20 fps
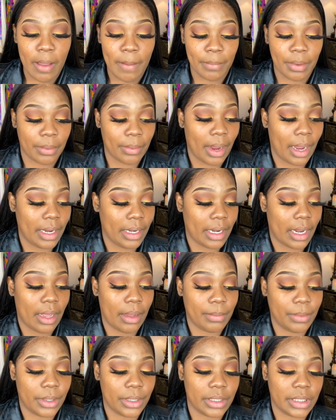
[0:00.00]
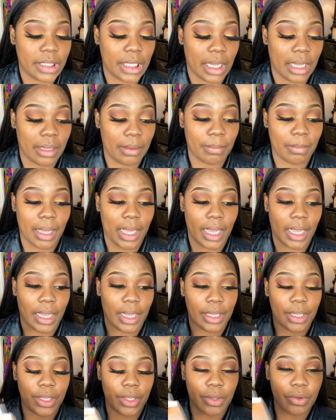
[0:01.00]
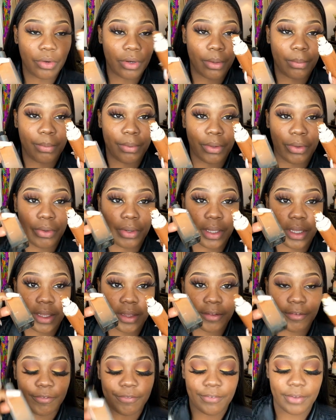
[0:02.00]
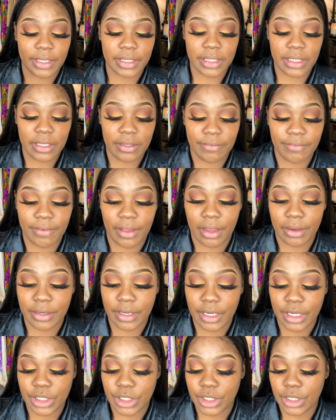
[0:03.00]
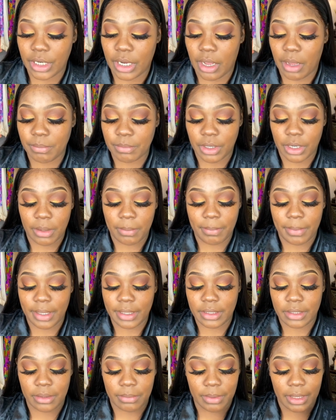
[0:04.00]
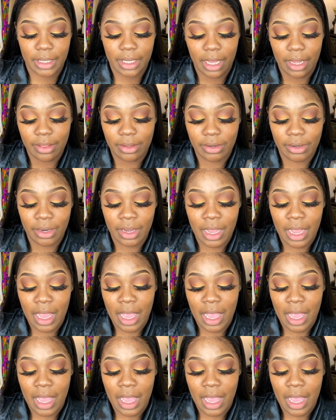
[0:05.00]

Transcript: But right now I'm gonna take my Huda Beauty and Fenty foundation. I'm gonna mix them together.